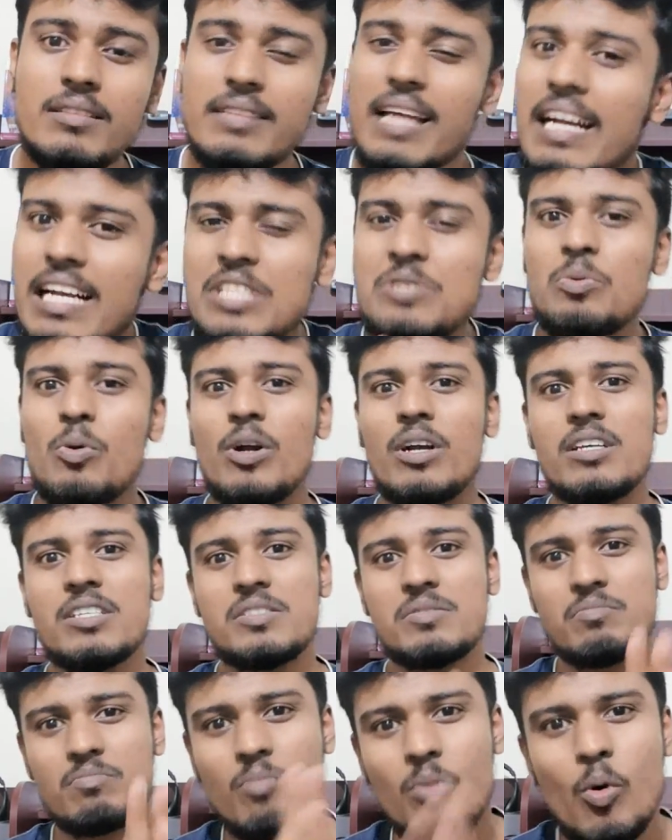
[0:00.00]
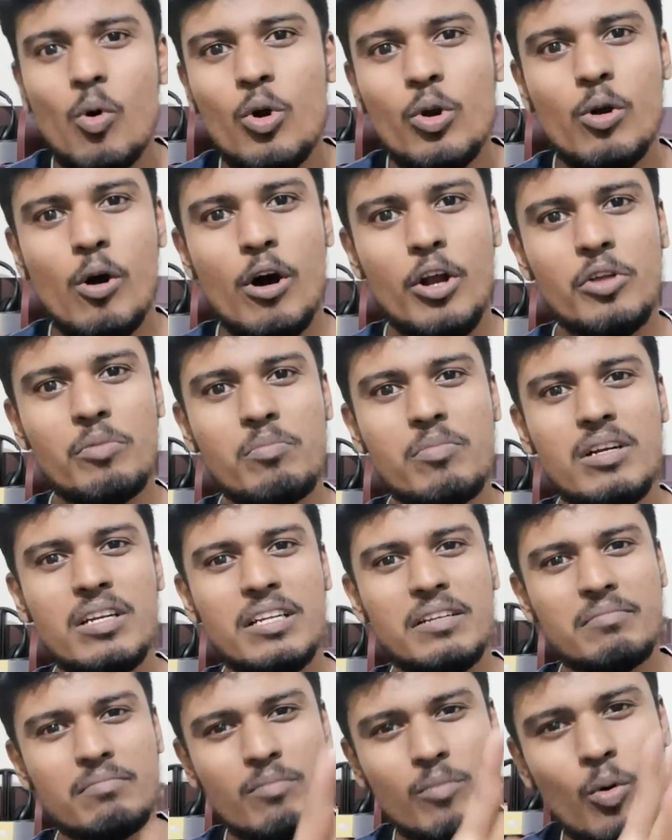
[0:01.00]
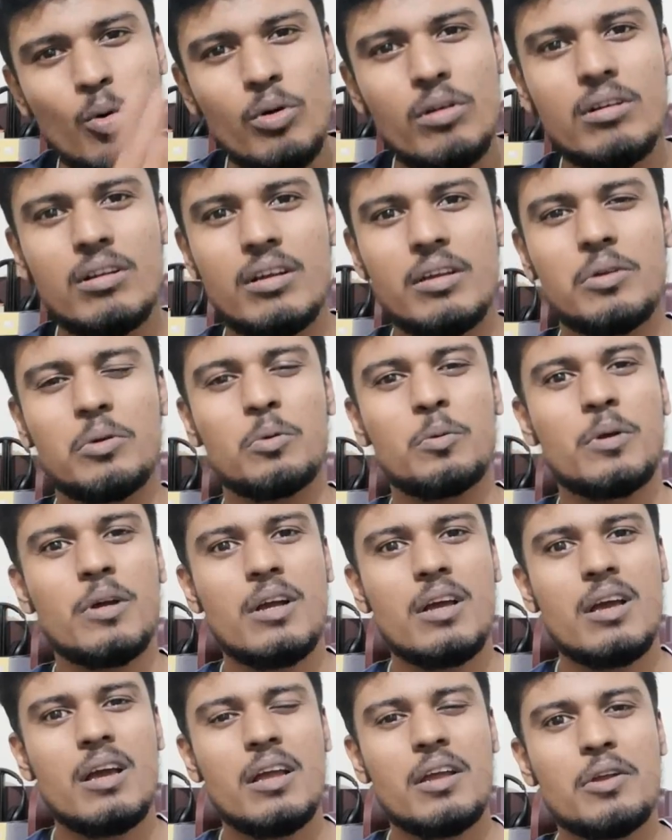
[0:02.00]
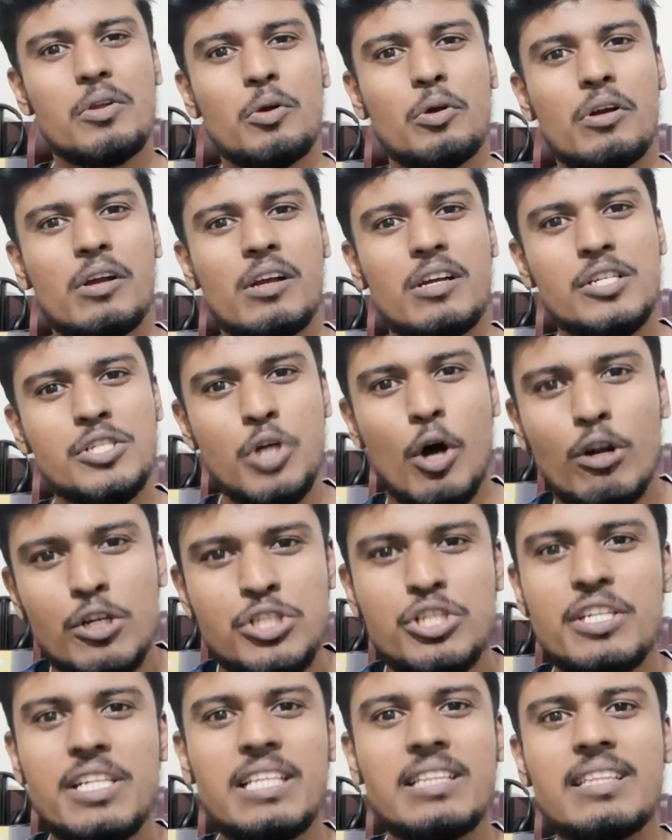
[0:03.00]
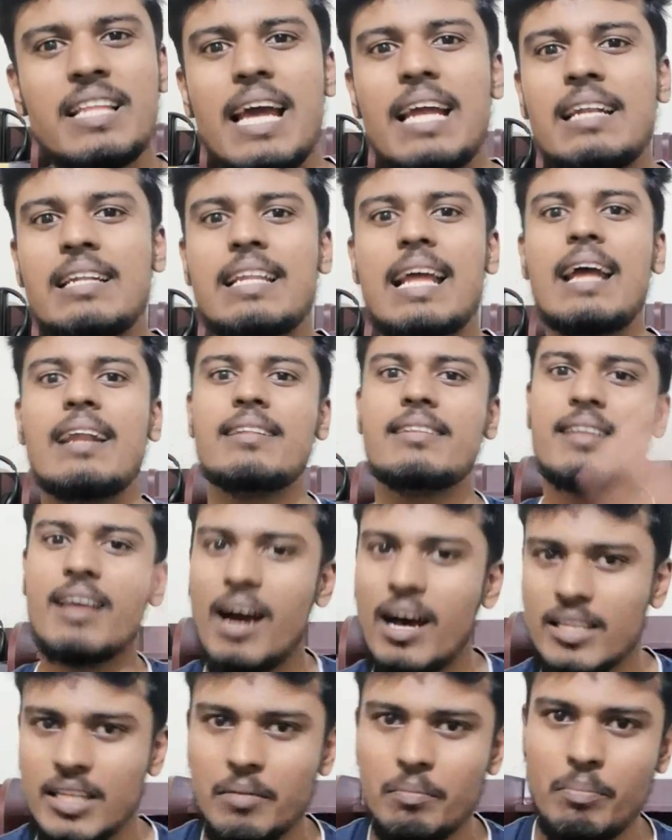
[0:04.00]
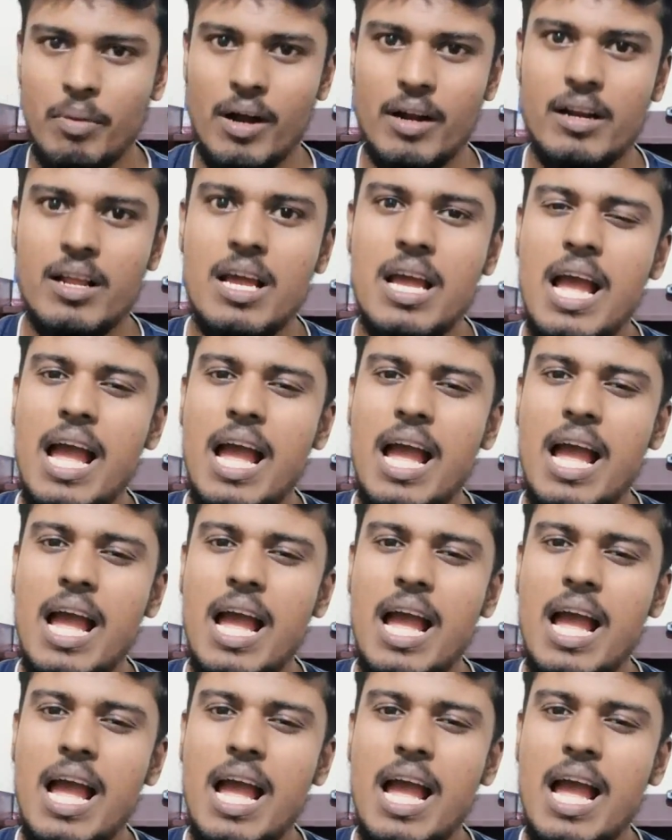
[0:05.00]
That is what is more horrible and more torturing than the other part.